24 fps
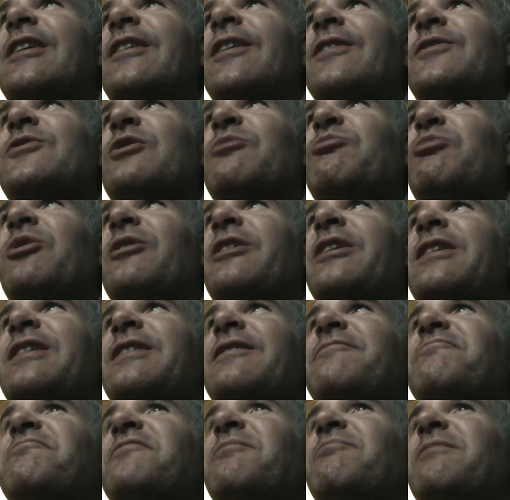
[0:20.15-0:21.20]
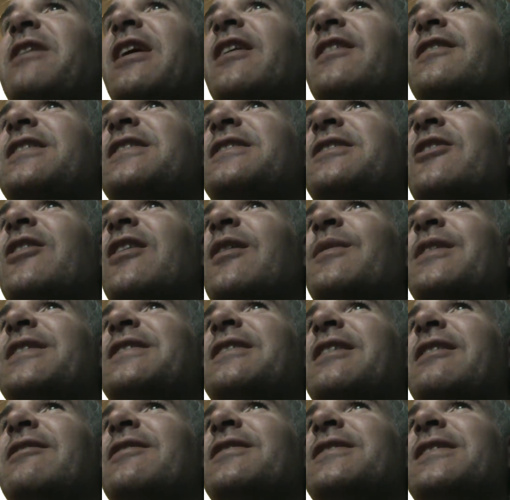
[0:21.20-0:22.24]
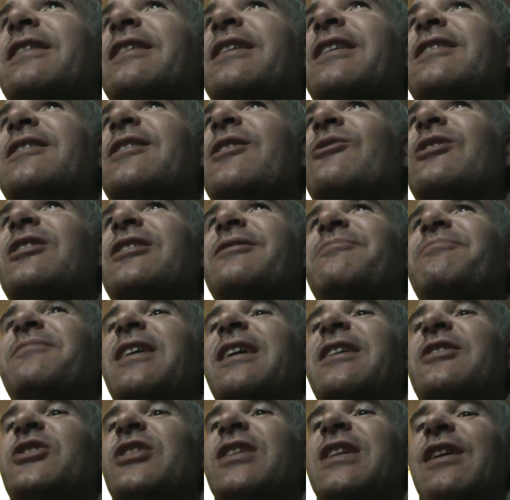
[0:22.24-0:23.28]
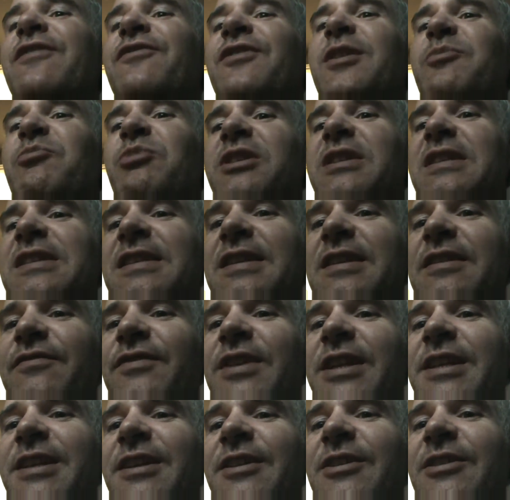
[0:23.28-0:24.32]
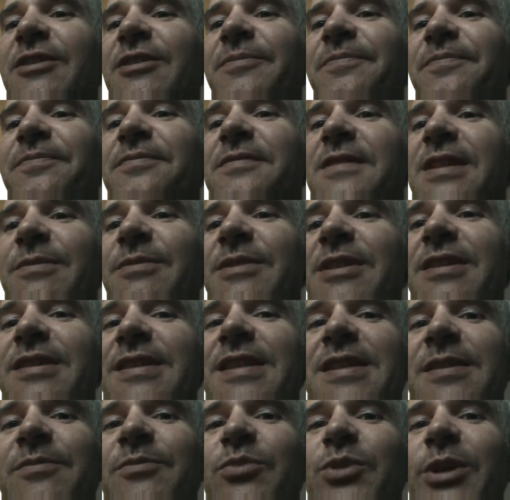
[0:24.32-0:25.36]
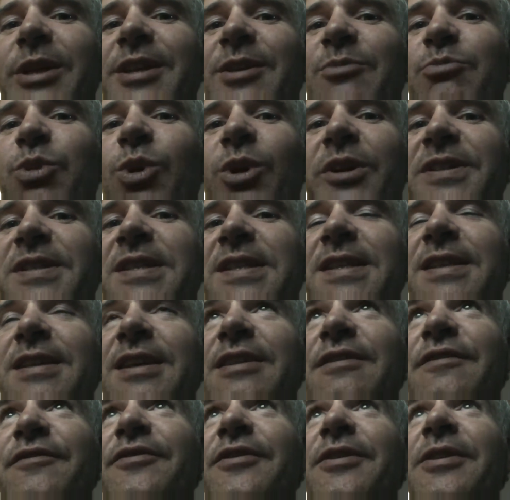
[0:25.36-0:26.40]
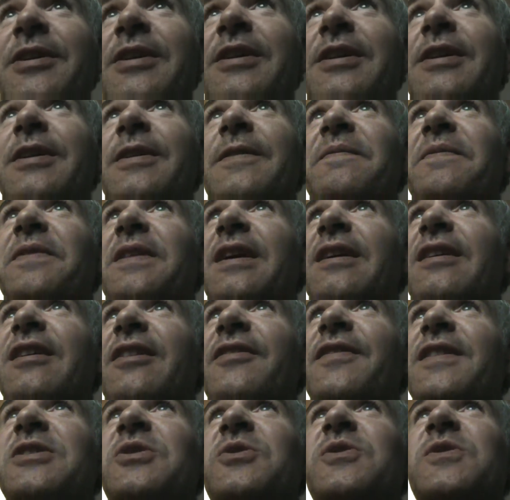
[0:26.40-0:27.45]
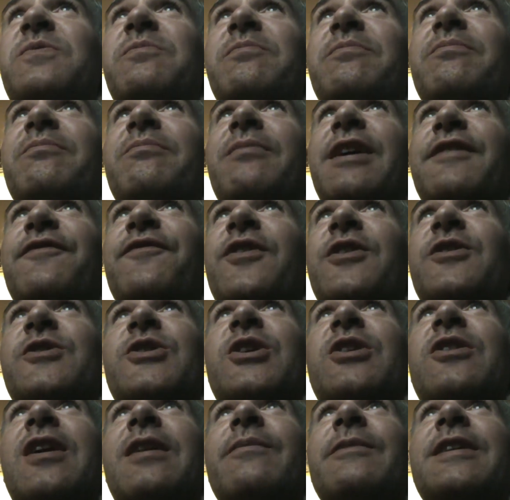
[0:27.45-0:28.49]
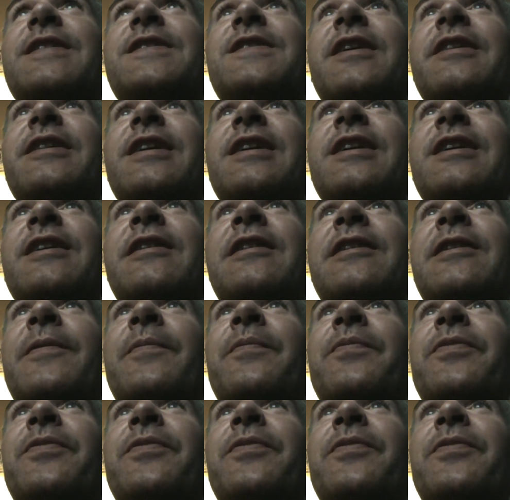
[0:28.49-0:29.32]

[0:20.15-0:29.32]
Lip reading: got to a point making these comments that I was like, you know what? I should definitely put this in a video. I mean, there's some pretty important stuff. This was my first comment on here.